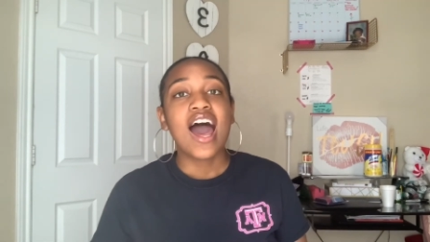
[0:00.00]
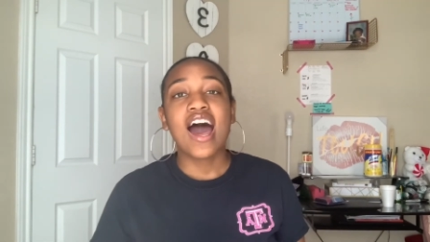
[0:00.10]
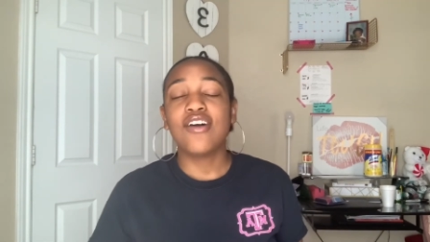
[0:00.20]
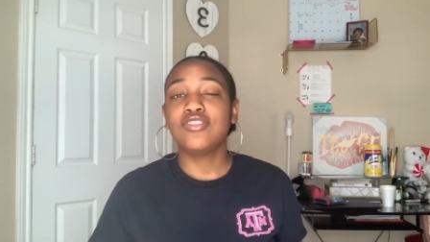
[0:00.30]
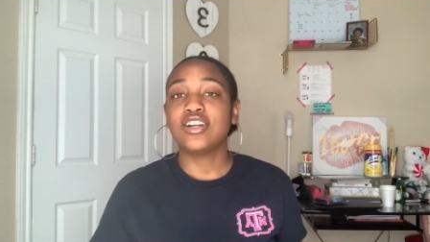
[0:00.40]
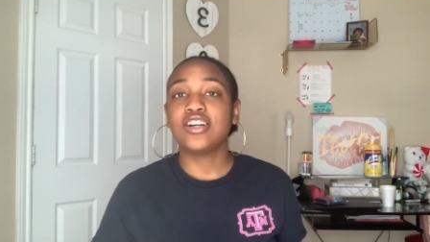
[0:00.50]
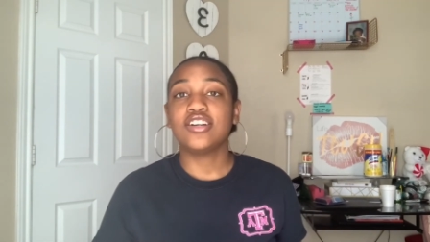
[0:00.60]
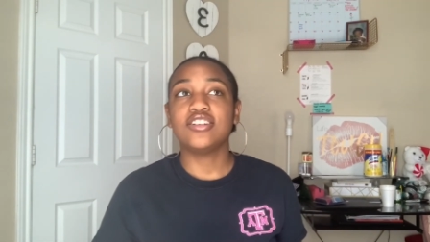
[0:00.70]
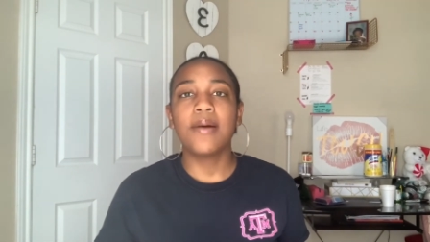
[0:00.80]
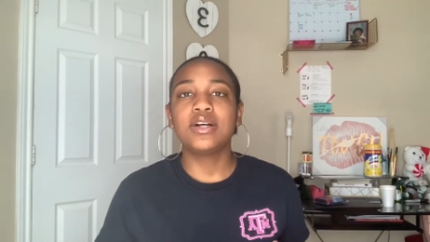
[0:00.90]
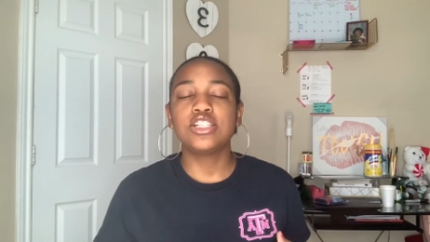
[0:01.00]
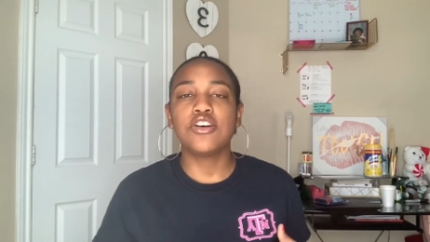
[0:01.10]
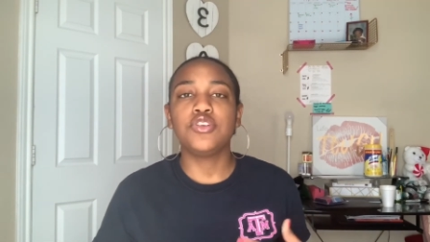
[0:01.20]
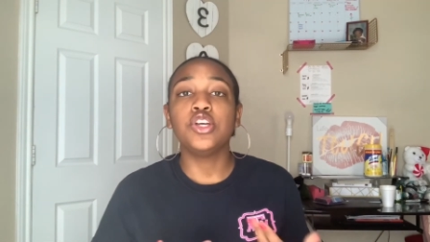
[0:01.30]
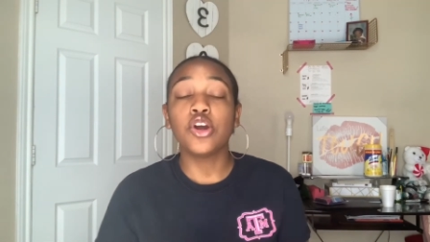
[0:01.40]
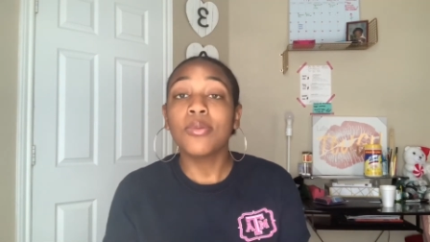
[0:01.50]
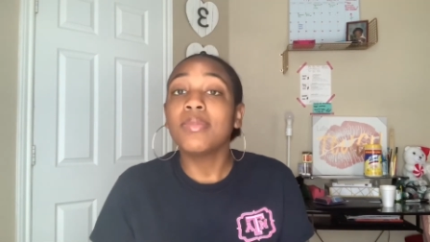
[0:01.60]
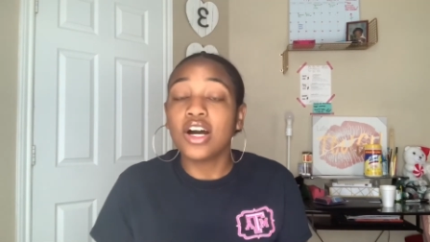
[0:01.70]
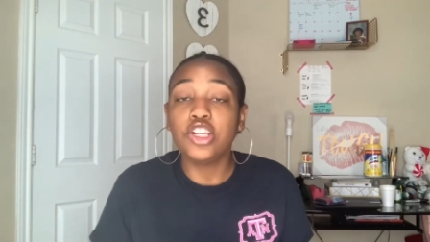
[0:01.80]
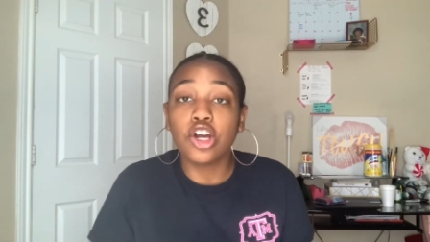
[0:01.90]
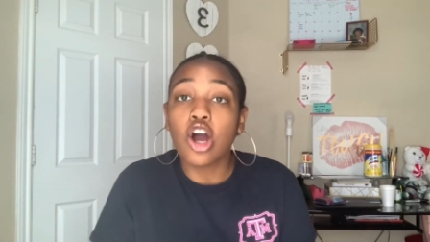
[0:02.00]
I've learned how much of your your